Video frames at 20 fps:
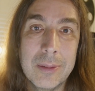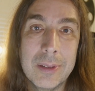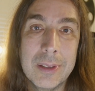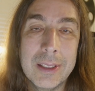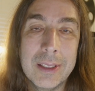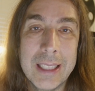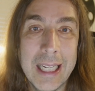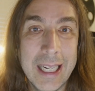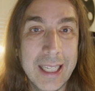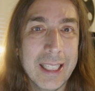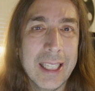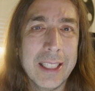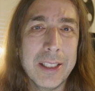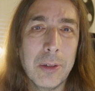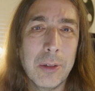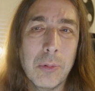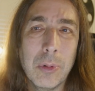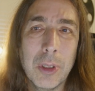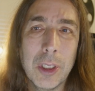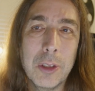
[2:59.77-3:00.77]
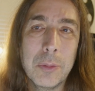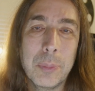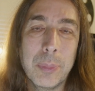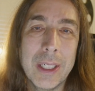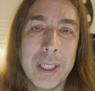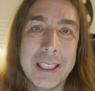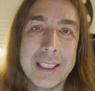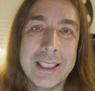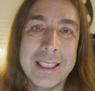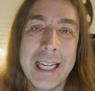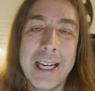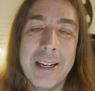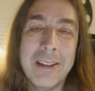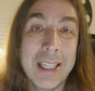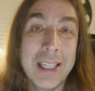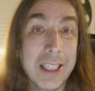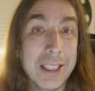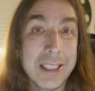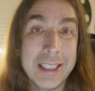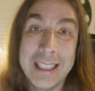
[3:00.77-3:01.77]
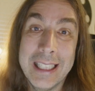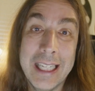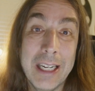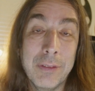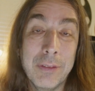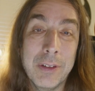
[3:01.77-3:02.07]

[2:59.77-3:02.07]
Day That the World Breaks Down. I can never